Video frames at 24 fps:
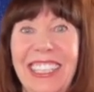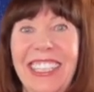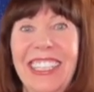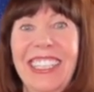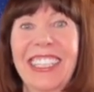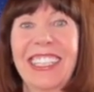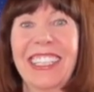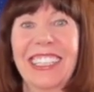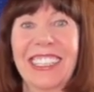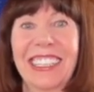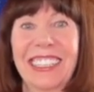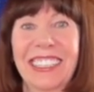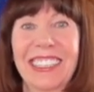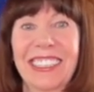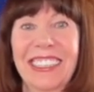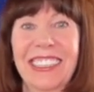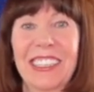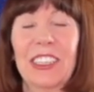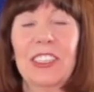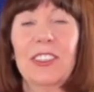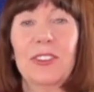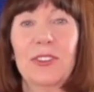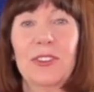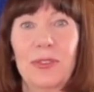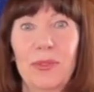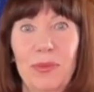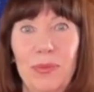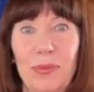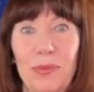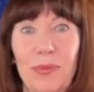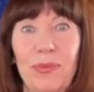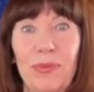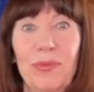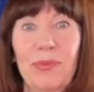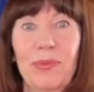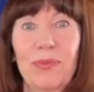
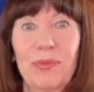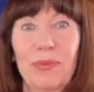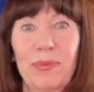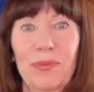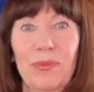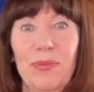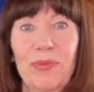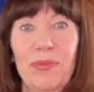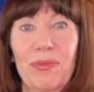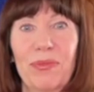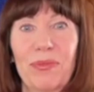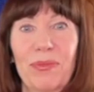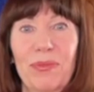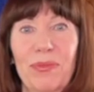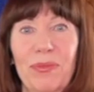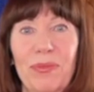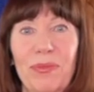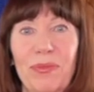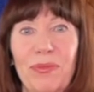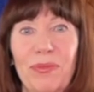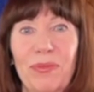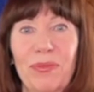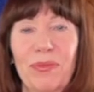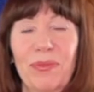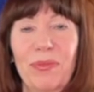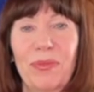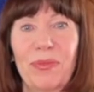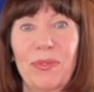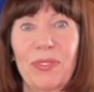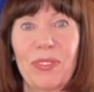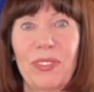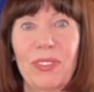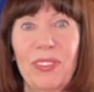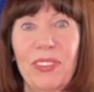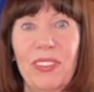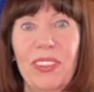
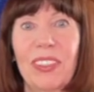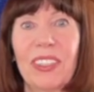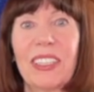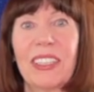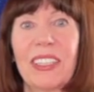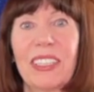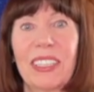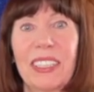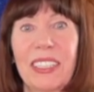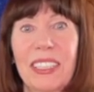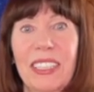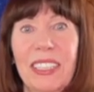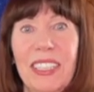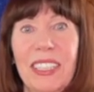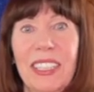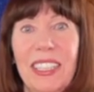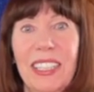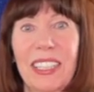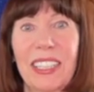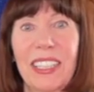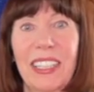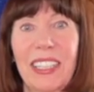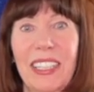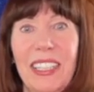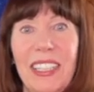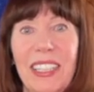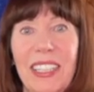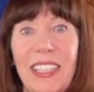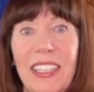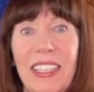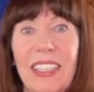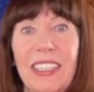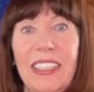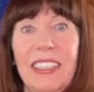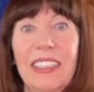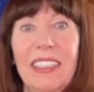
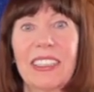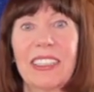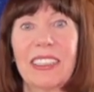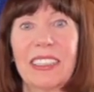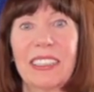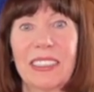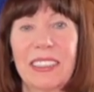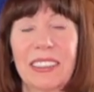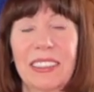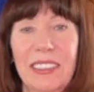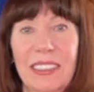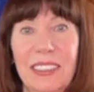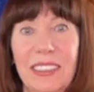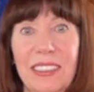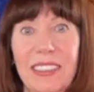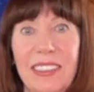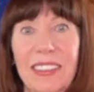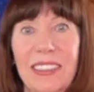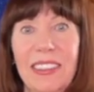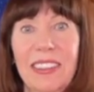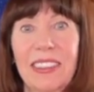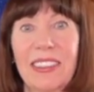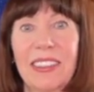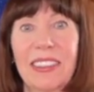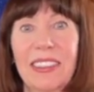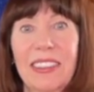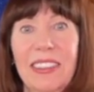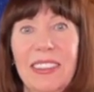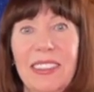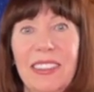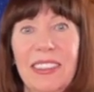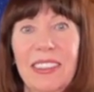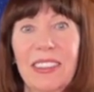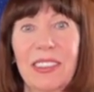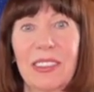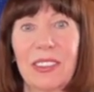
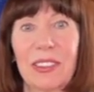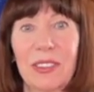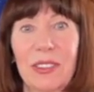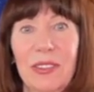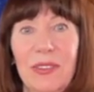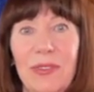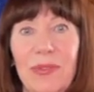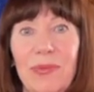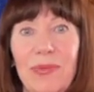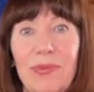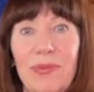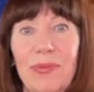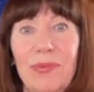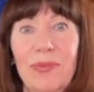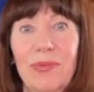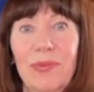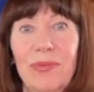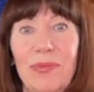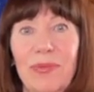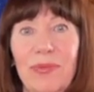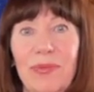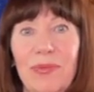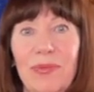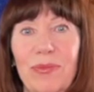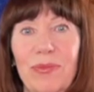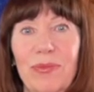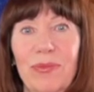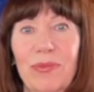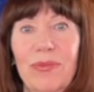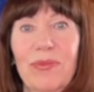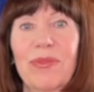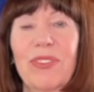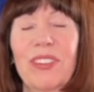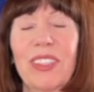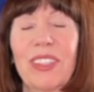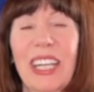
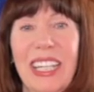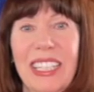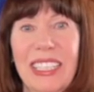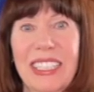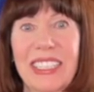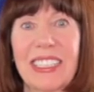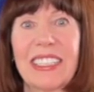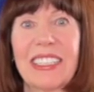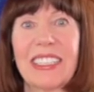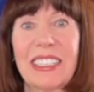(silent)